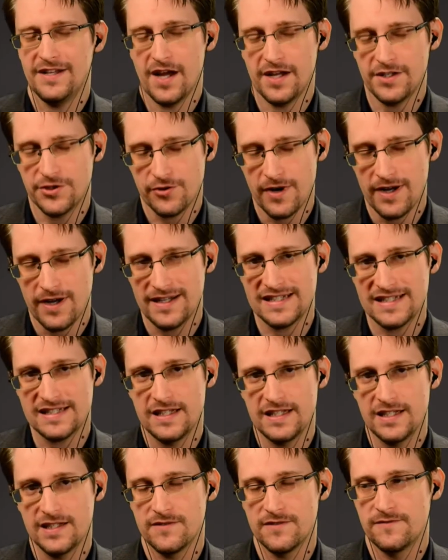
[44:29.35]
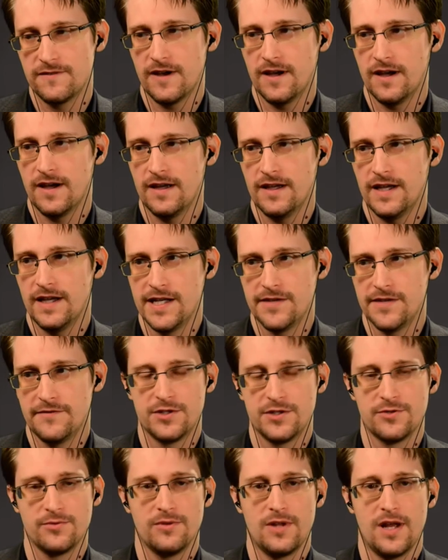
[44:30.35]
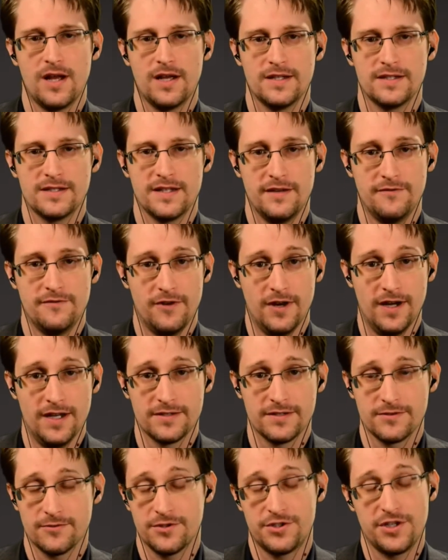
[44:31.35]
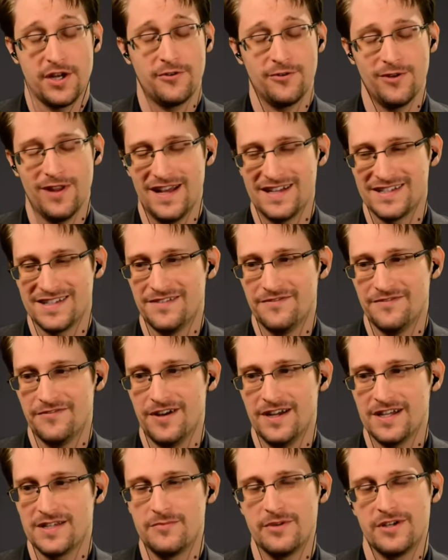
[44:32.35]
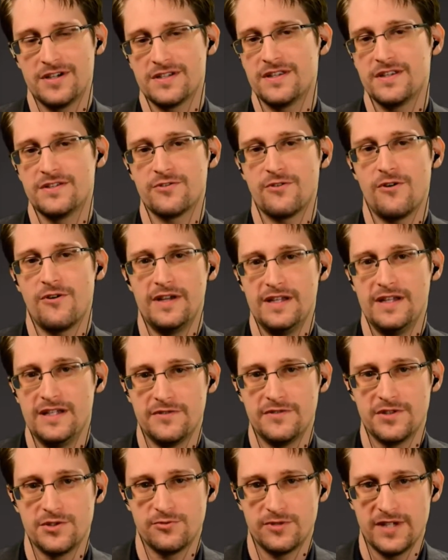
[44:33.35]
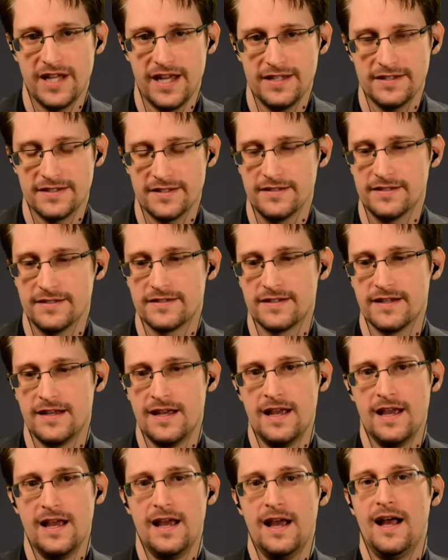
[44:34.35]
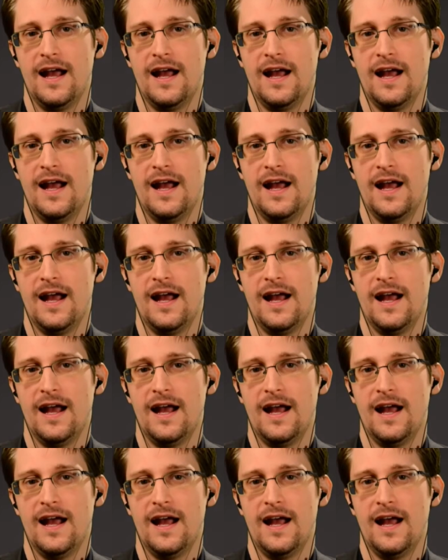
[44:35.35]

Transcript: I try not to give individualized advice or generalized advice, because these are all individual cases.